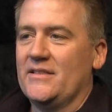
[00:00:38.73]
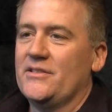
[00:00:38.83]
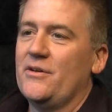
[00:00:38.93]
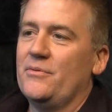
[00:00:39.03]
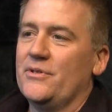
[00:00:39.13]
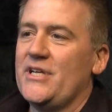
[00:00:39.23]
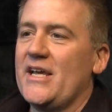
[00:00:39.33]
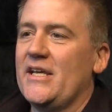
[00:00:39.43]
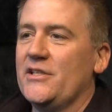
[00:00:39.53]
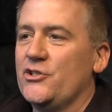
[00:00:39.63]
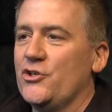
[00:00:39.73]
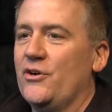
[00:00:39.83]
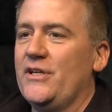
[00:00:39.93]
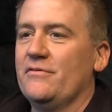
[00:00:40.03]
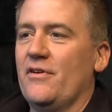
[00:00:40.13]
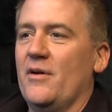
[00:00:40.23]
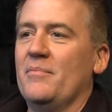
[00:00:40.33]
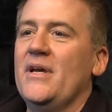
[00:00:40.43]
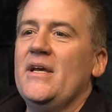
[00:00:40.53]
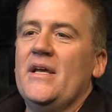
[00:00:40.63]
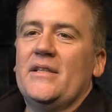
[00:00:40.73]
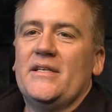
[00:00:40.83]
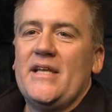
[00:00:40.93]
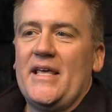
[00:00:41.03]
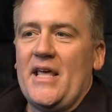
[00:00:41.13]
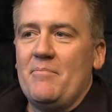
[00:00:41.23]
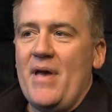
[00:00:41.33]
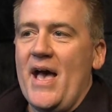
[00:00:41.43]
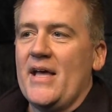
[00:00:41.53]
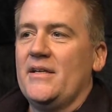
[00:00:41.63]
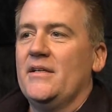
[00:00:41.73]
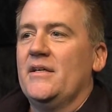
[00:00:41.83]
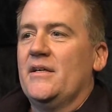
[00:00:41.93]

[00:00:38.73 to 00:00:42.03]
And so we're taking the journey from the day they met